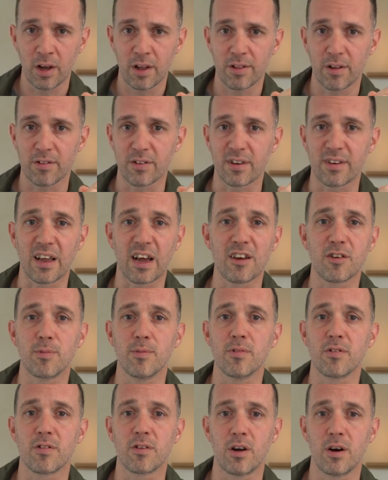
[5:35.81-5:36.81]
those
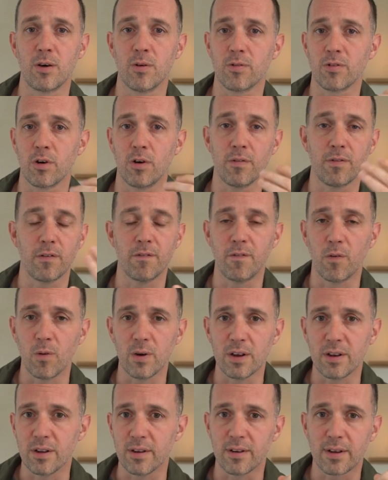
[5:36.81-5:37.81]
attachment styles of
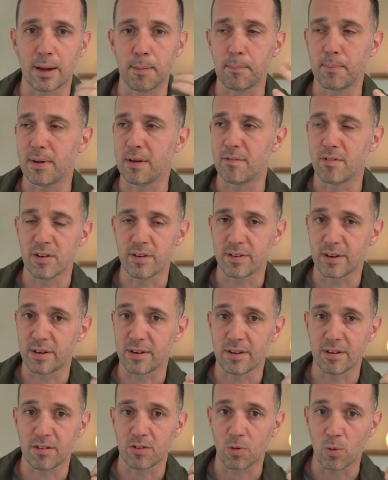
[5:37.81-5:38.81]
avoidant, ambivalent,
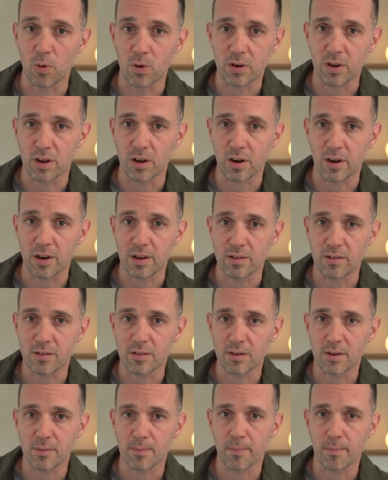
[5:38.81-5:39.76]
and disorganized.